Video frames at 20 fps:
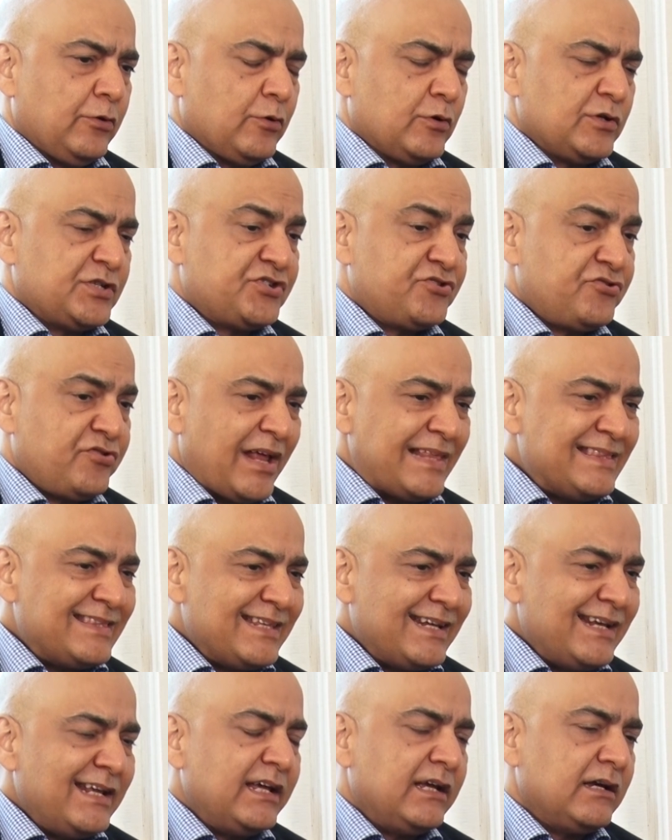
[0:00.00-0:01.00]

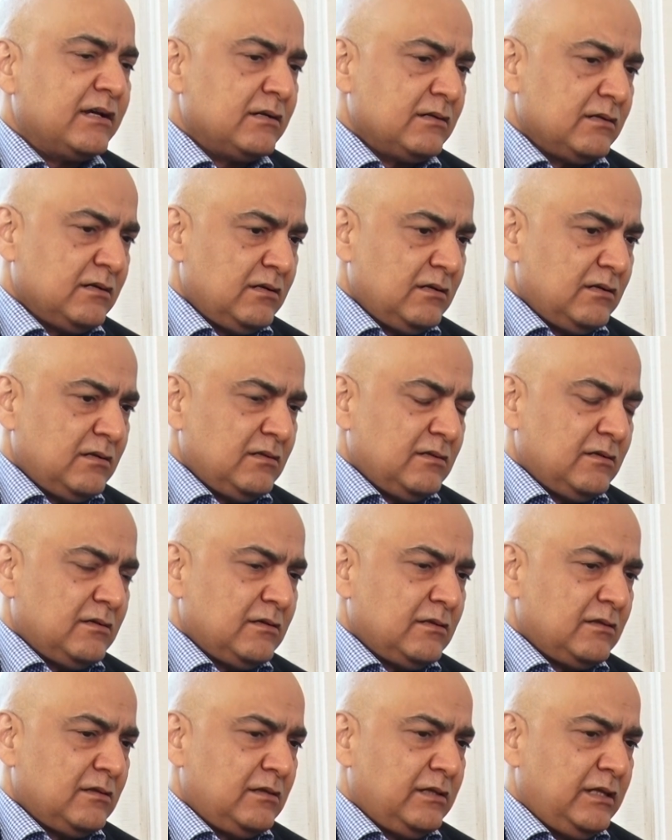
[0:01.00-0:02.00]
strengthening
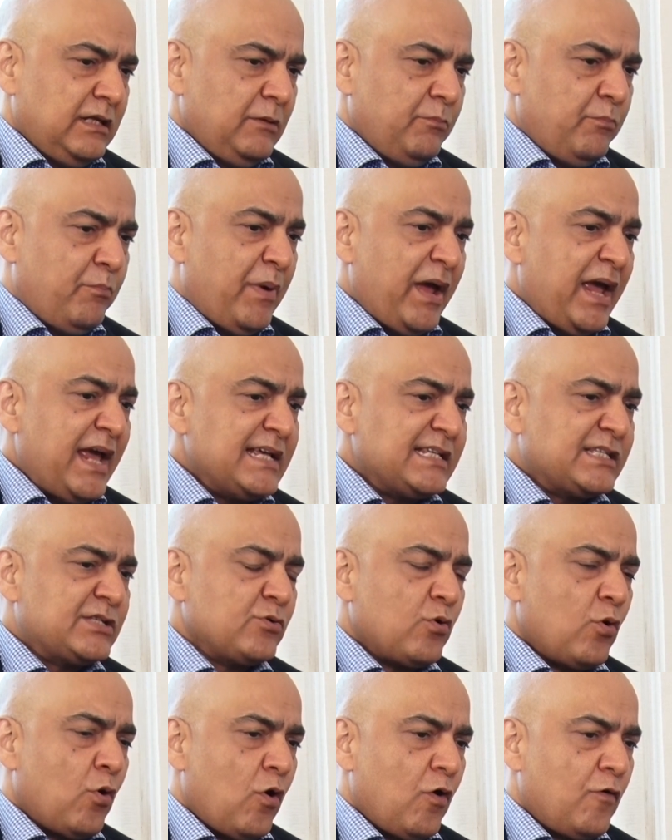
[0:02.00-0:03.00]
the base
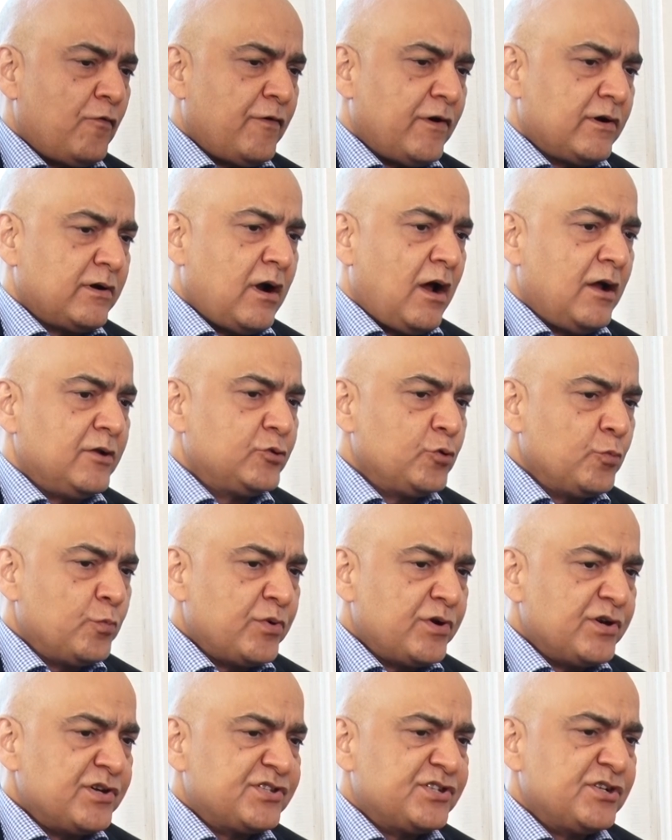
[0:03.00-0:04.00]
of our
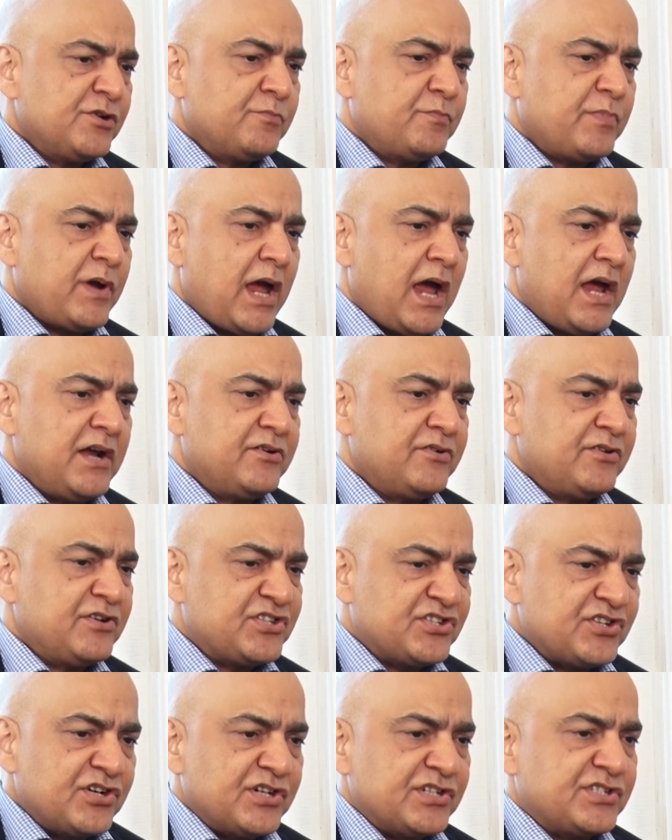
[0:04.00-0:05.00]
entrepreneurship and
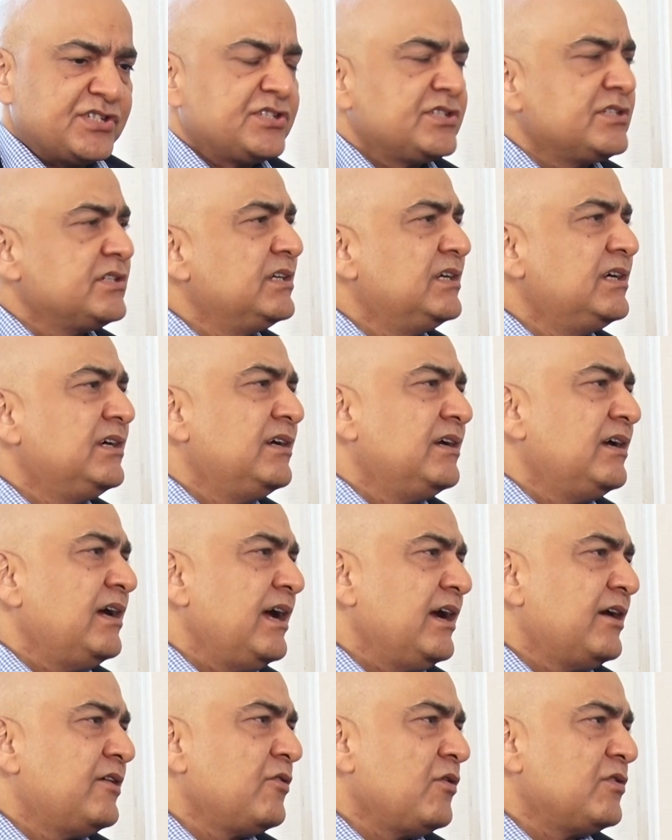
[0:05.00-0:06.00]
research
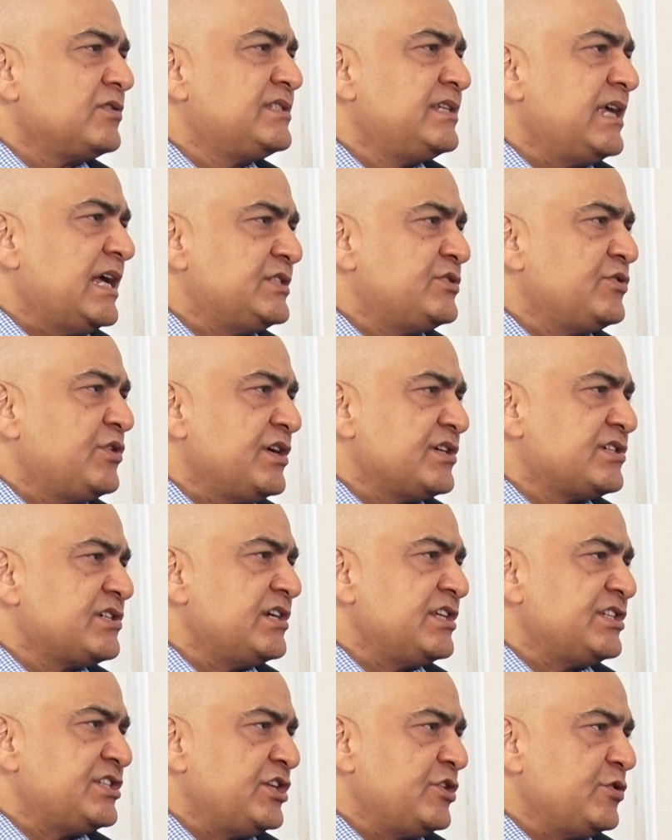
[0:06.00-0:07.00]
across the educational
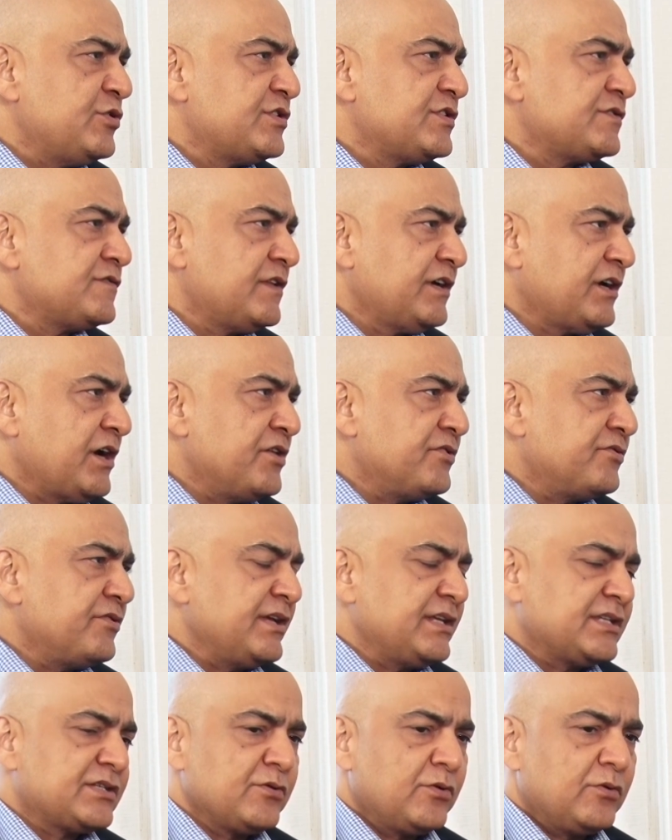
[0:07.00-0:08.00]
institutions of the country.
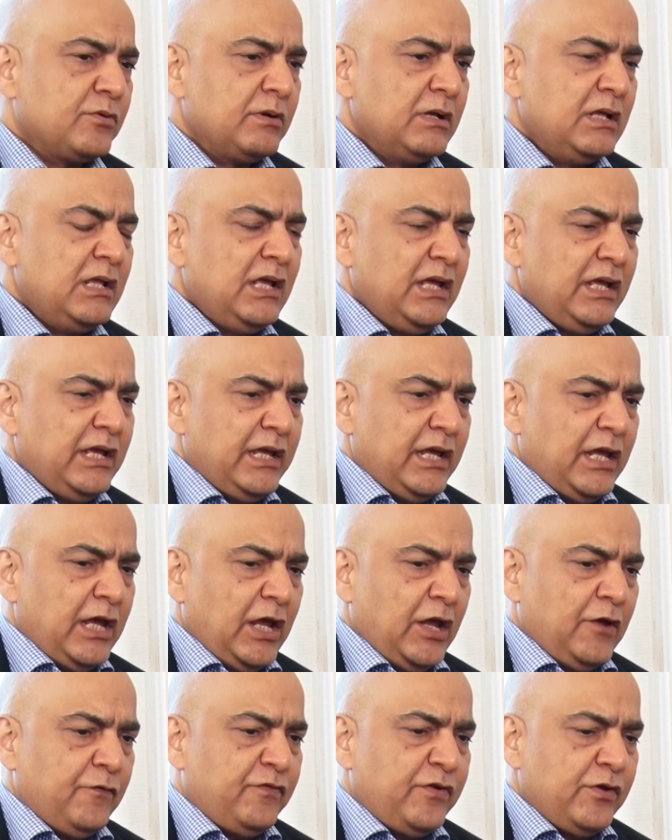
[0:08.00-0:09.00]
So,
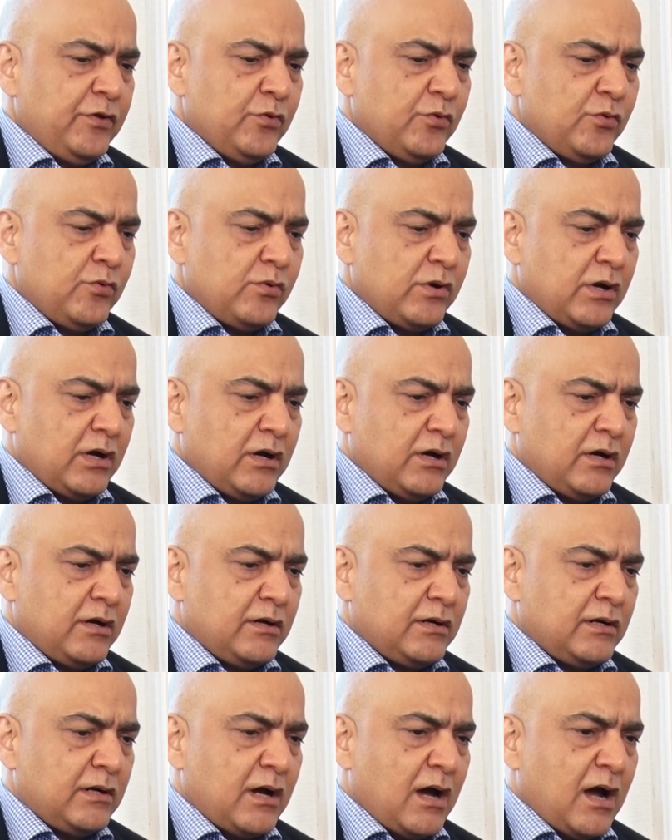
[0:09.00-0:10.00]
if you
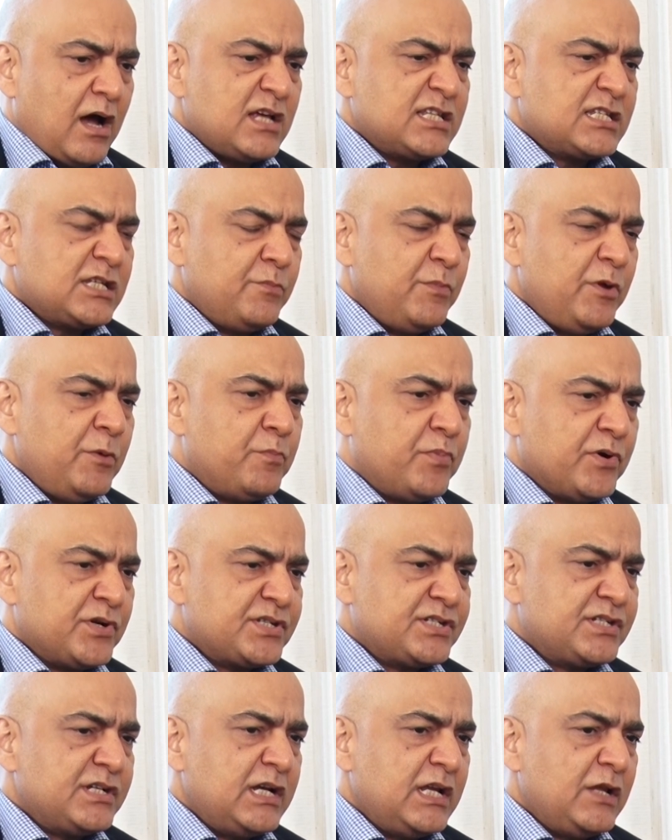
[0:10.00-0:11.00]
ask me
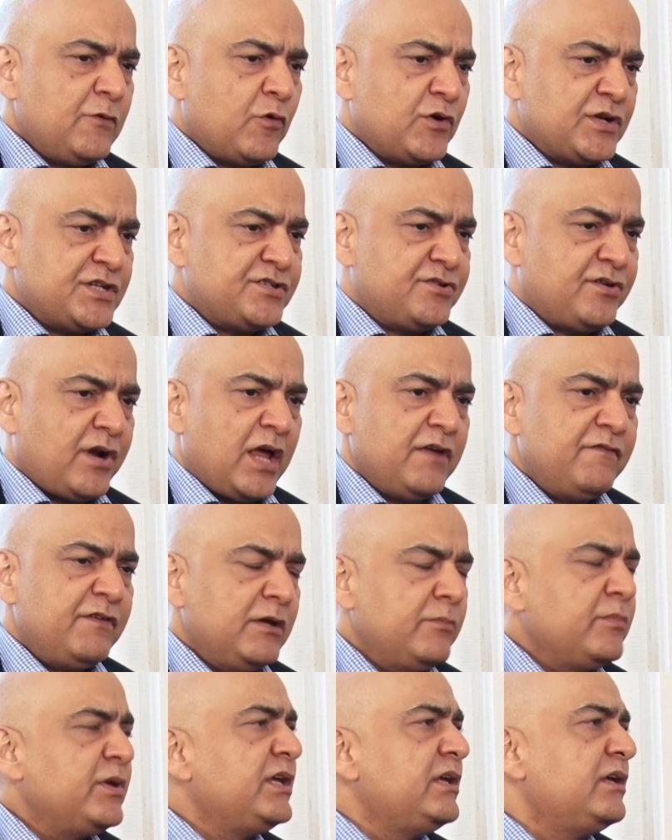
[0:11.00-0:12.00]
personally what is
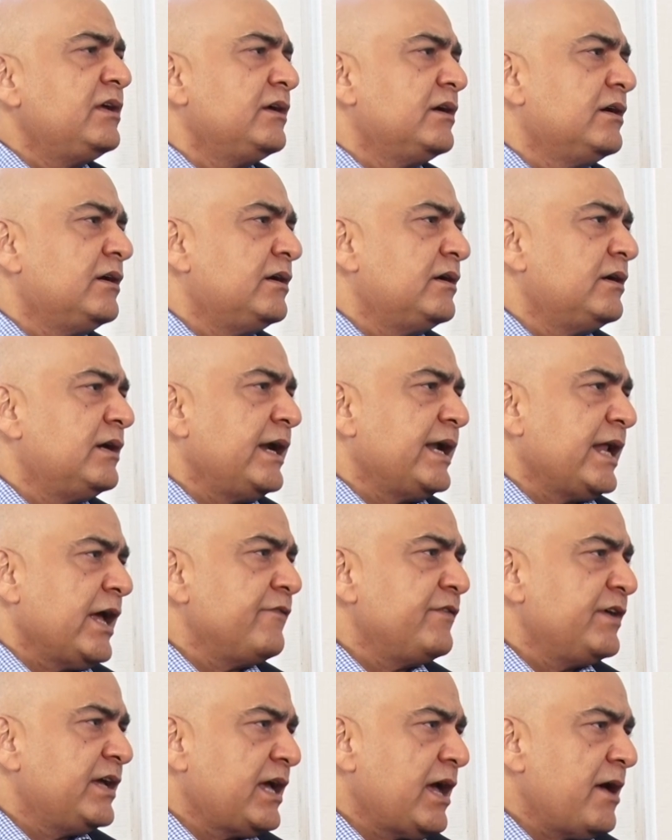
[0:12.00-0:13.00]
driving me at
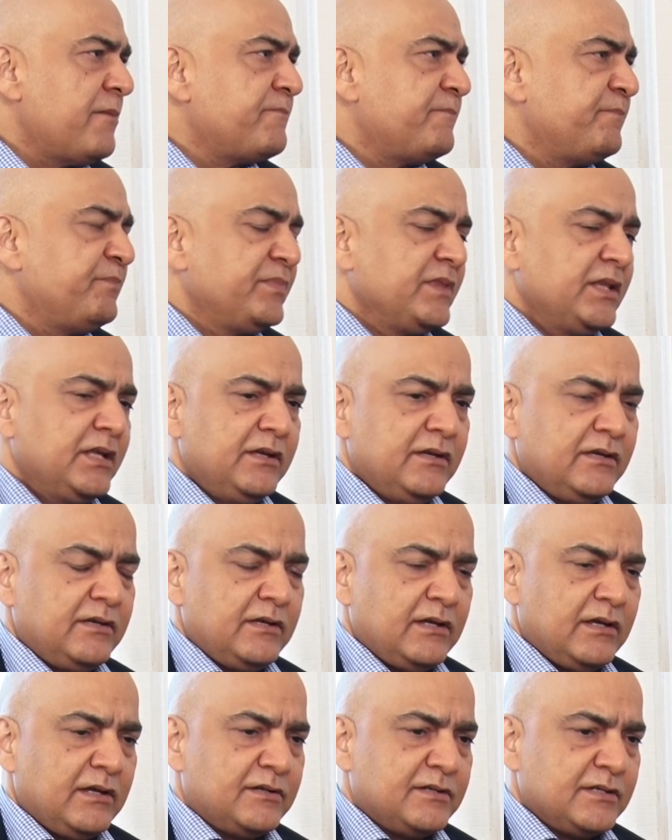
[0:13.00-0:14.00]
IvyCap,
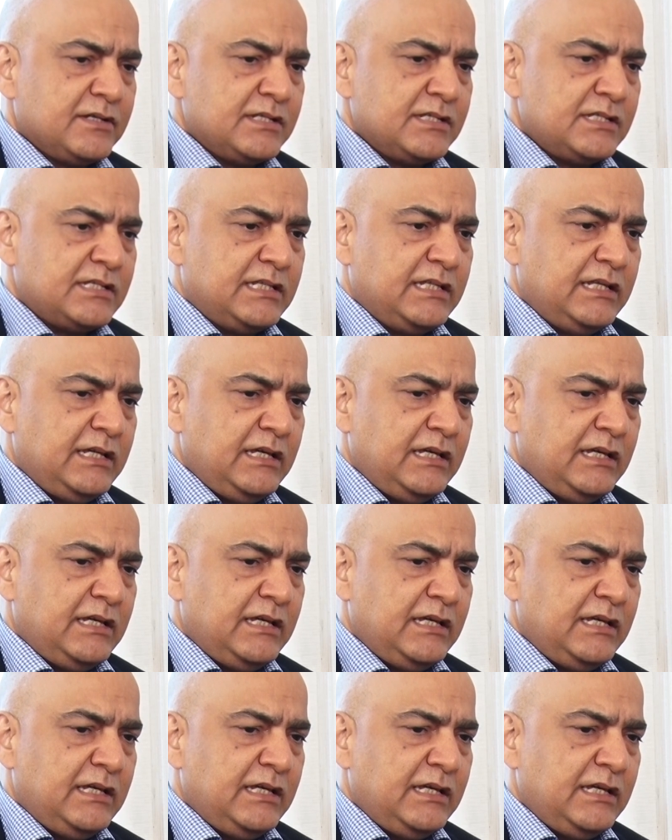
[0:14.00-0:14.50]
it is